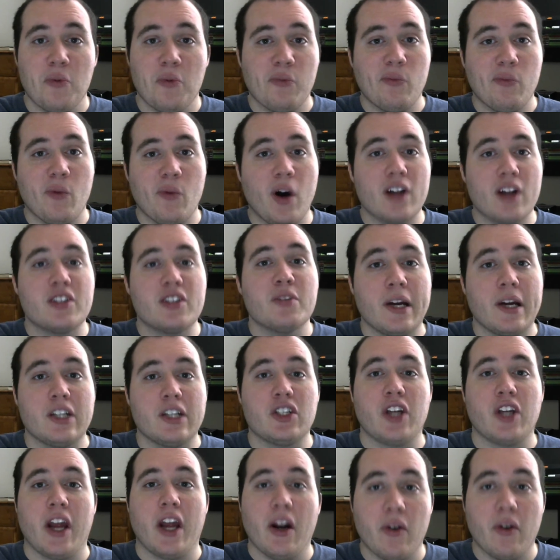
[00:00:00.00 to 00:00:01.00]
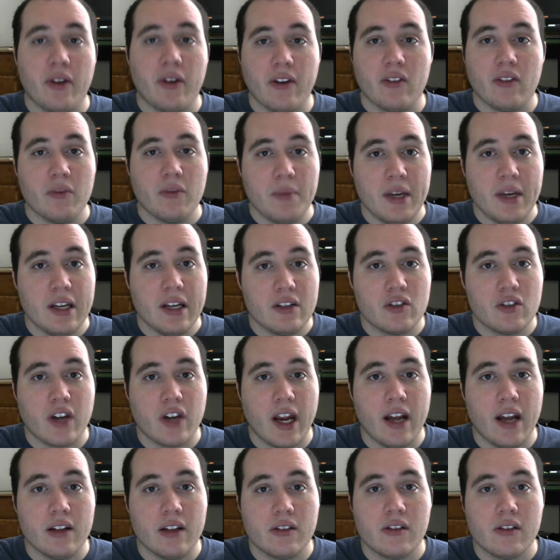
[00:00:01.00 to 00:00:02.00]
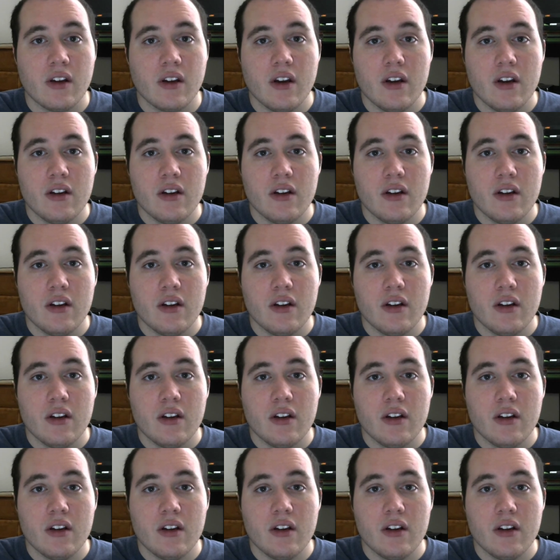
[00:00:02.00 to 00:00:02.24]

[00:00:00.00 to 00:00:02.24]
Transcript: watching my channel, giving me a chance.